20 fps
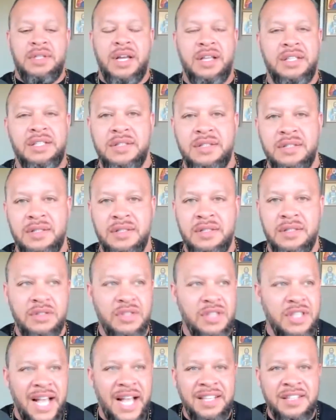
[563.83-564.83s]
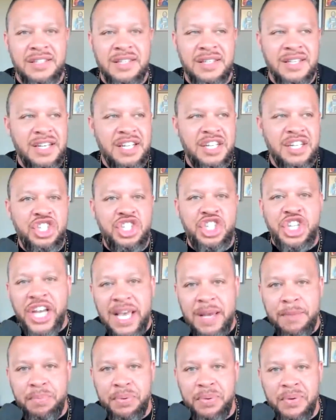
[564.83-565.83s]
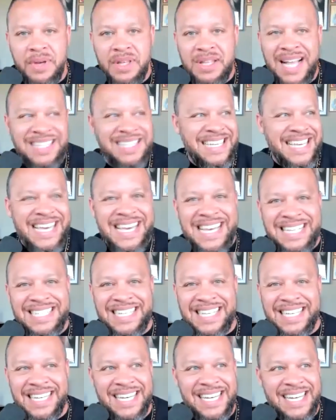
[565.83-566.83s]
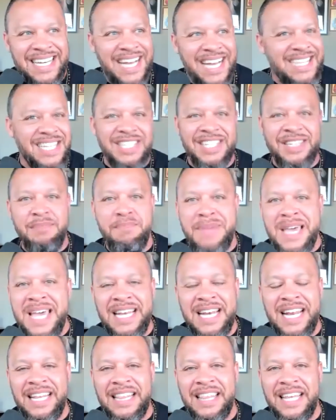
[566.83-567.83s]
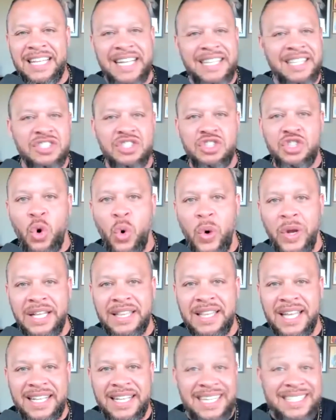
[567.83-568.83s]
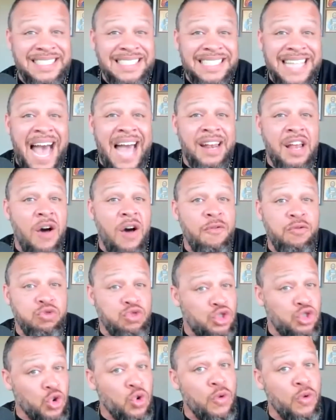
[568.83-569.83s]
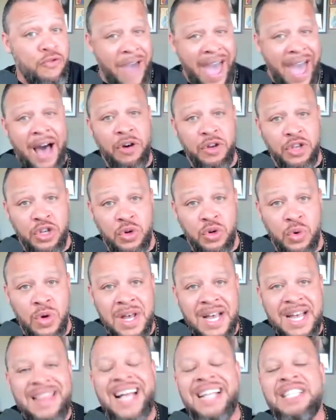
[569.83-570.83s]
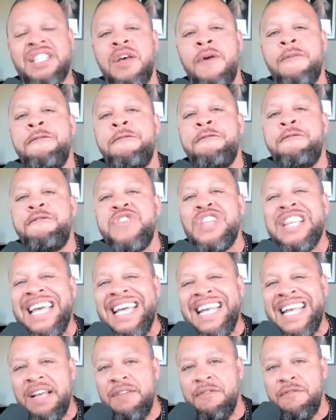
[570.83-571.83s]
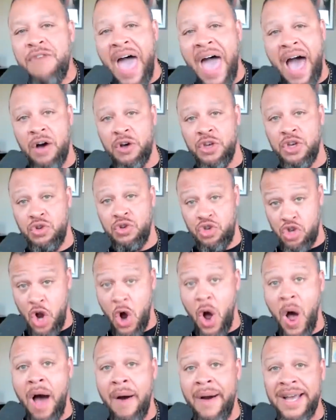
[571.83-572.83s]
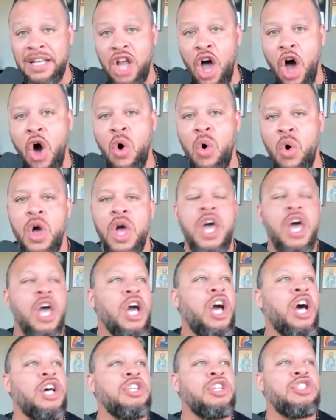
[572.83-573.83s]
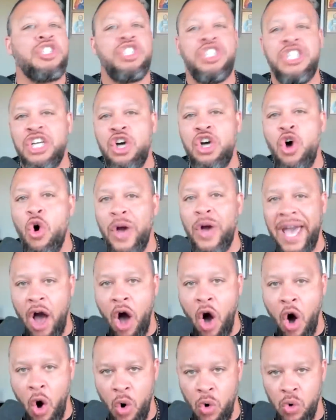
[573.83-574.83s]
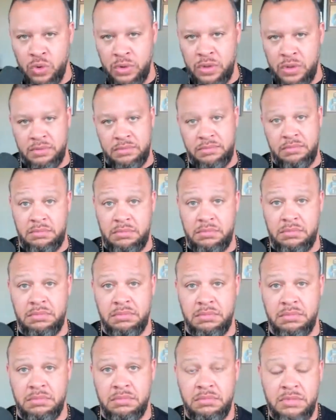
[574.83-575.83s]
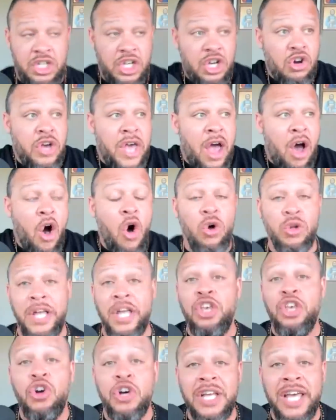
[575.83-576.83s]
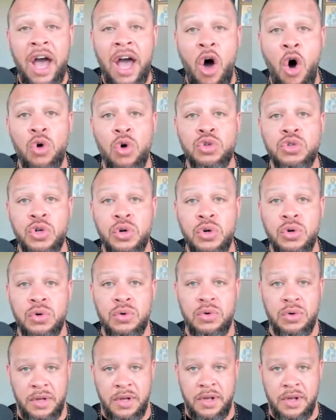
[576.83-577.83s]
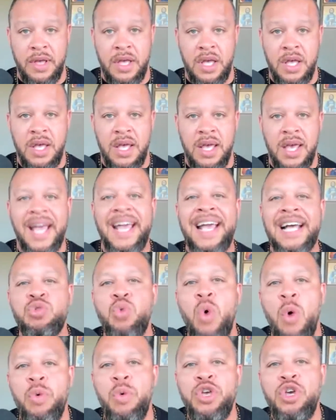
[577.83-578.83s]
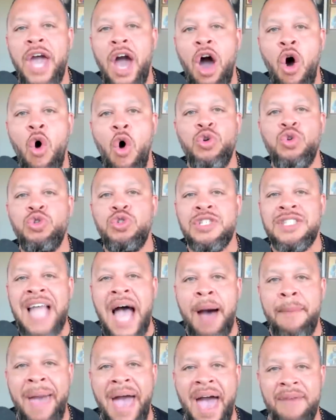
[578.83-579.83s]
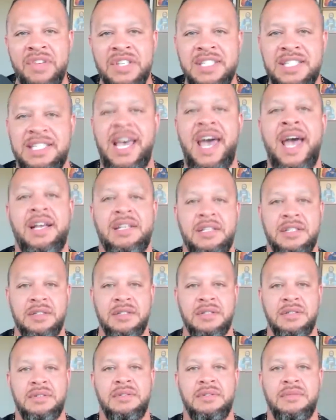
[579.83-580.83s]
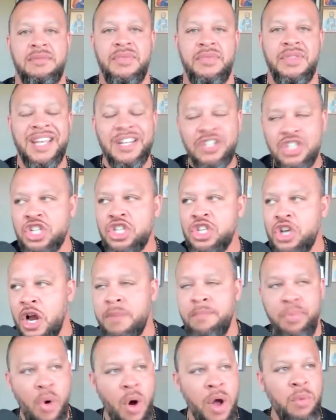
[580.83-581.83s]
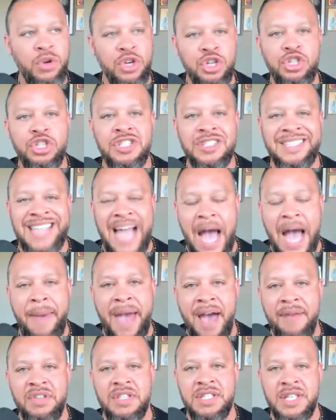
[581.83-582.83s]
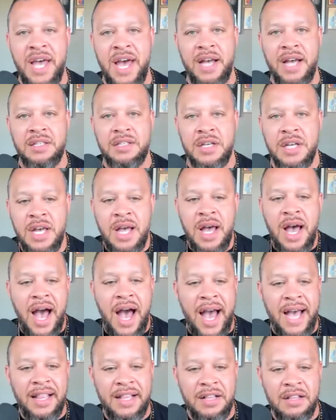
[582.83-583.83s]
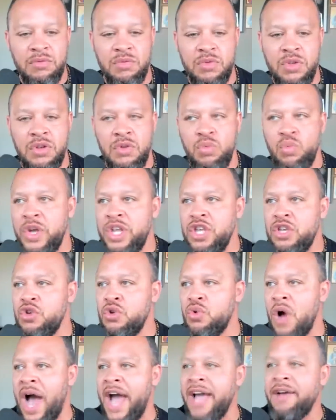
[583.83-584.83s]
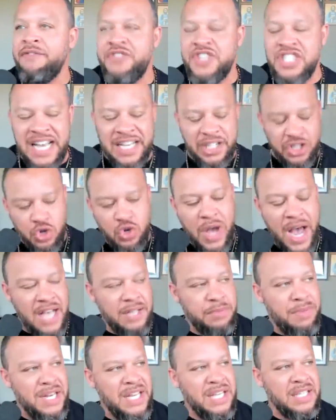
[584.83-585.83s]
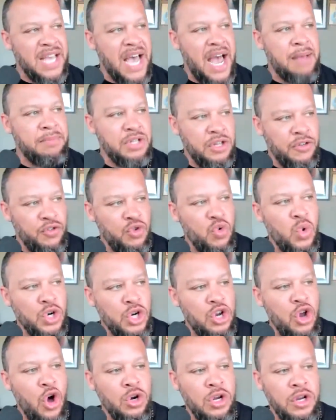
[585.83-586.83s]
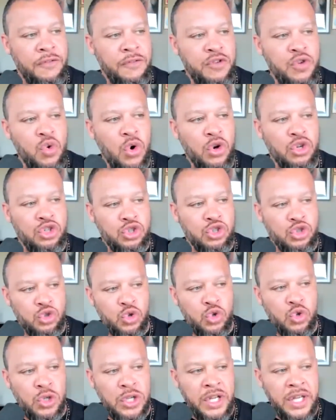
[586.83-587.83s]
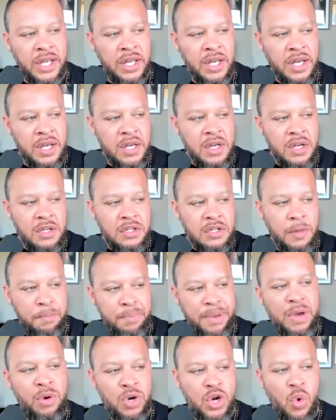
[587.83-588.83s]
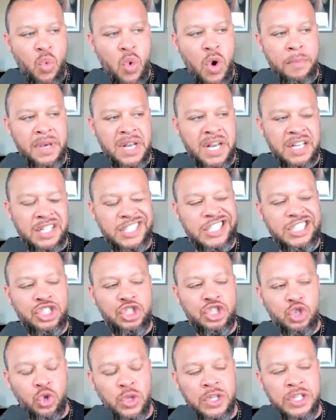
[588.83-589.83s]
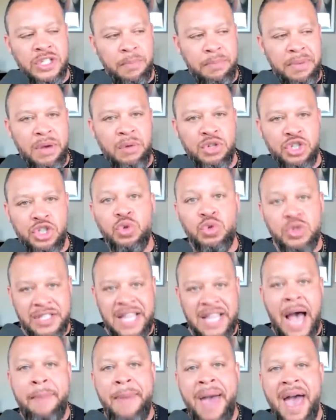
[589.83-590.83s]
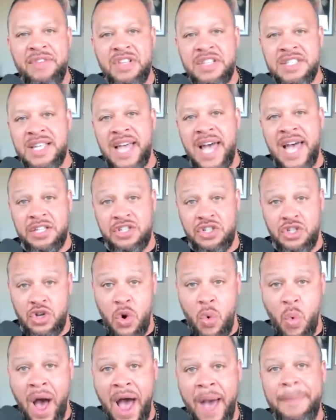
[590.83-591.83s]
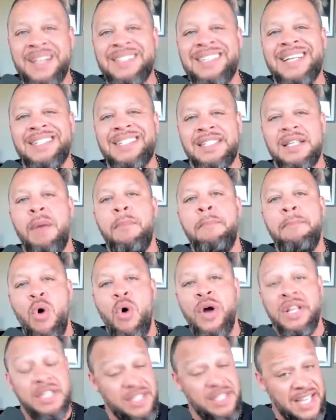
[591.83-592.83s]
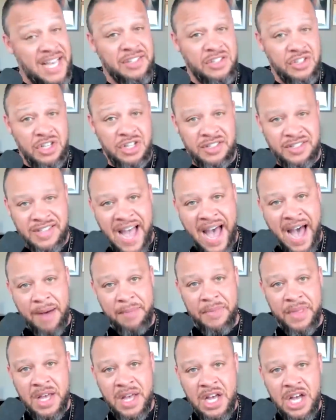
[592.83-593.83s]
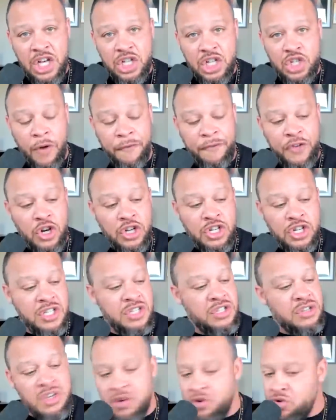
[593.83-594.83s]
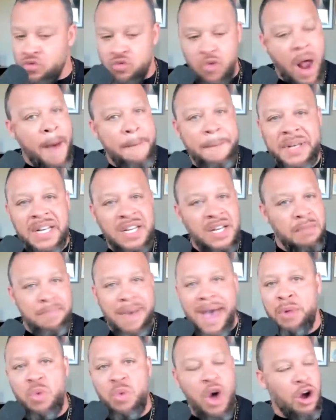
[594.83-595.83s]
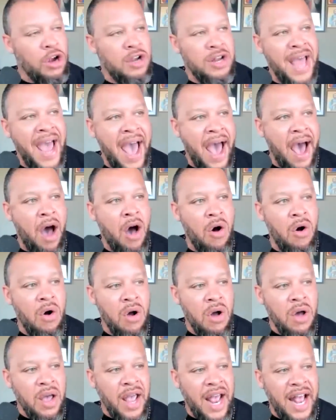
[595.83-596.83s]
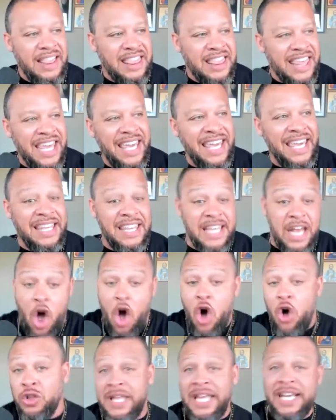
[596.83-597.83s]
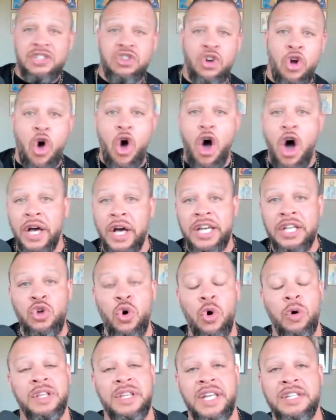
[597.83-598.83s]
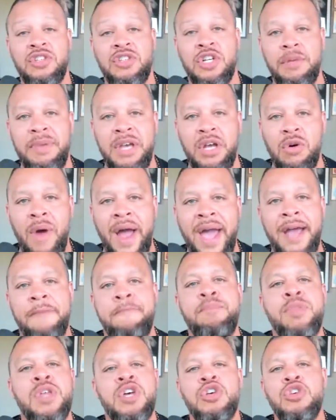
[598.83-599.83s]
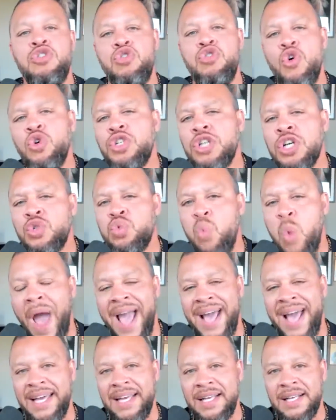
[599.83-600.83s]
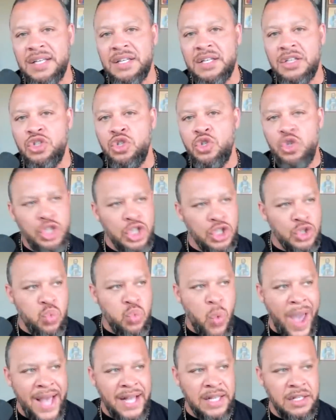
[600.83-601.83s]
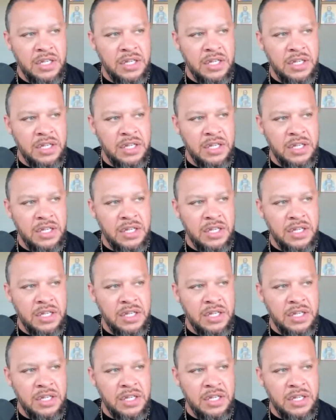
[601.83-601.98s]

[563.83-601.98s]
That's that's cheap. That's easy. That doesn't mean anything. That doesn't do anything. That's not of true value. That's a fleeting value. You know how I know? Because she gonna get old. She gonna get old, and you're gonna get old too. And guess what? When you get old, you stop having sex. There's a certain point where you should stop having sex. I when you I've said to you guys many times that if you want to know that if you are truly to be with a woman and she's truly to be with you, stop having sex. You know why? Because at some point the sex is going to stop. So if you're just romping in the bed with her now and thinking that, oh, things are all hunky dory, things are going to be great, you just wait. You just wait